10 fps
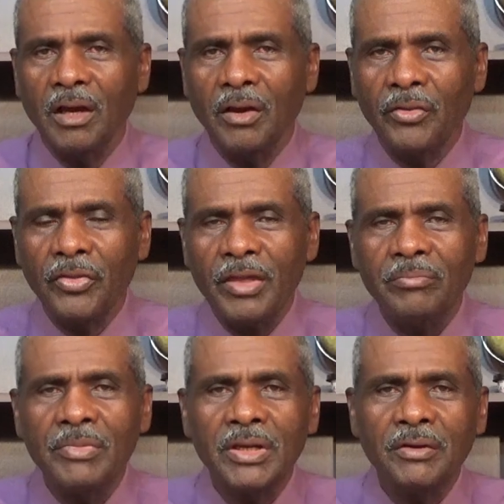that
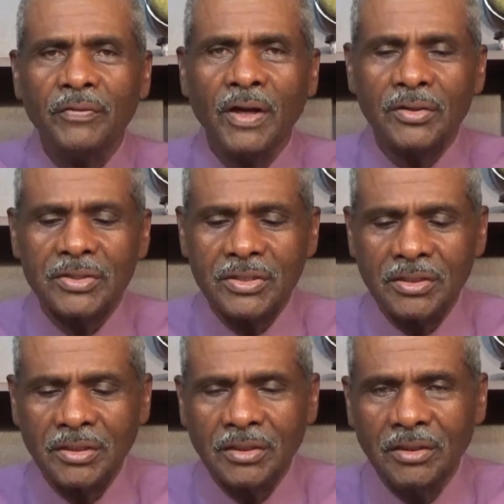many of
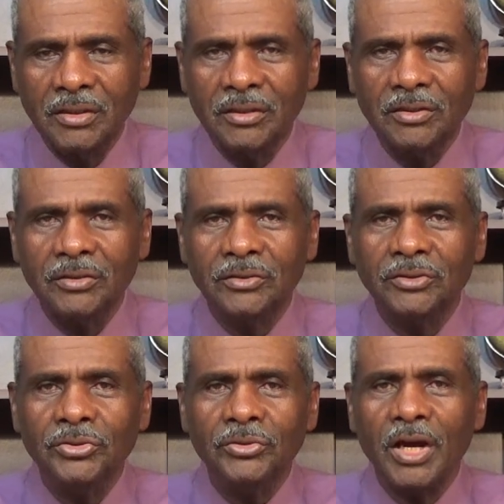us
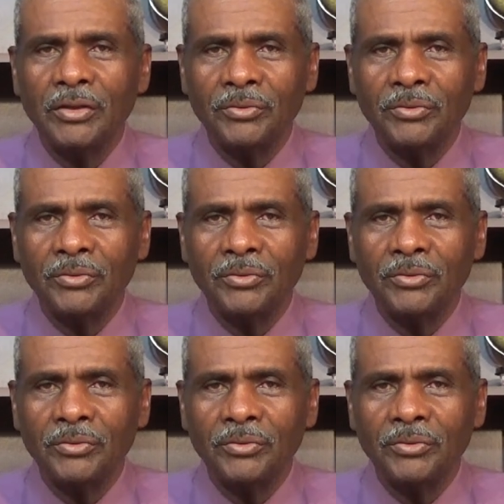do not